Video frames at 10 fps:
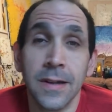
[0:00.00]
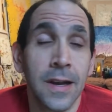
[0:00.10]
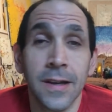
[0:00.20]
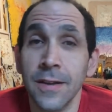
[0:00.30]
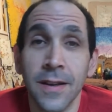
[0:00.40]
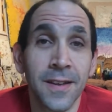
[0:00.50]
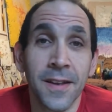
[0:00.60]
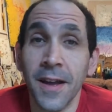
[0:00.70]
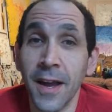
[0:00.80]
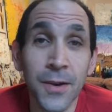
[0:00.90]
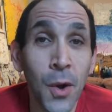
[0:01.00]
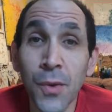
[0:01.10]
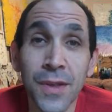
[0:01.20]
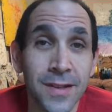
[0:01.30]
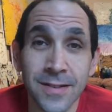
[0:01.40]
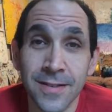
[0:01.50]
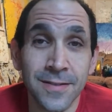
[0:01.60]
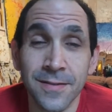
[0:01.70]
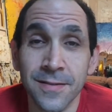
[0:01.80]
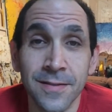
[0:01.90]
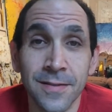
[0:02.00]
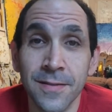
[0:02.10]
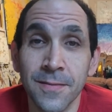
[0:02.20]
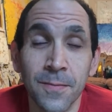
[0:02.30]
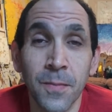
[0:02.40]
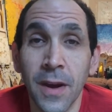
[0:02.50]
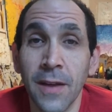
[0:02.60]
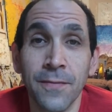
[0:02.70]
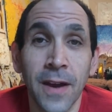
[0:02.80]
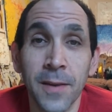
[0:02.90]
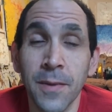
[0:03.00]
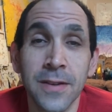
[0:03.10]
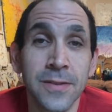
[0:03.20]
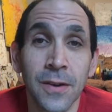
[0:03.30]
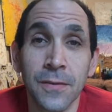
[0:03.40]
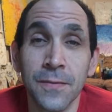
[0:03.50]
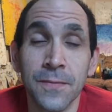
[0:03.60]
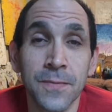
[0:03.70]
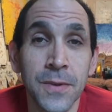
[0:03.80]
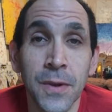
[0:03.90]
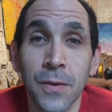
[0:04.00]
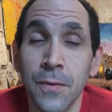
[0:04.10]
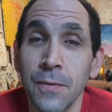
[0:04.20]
I know this, but I find myself, you know,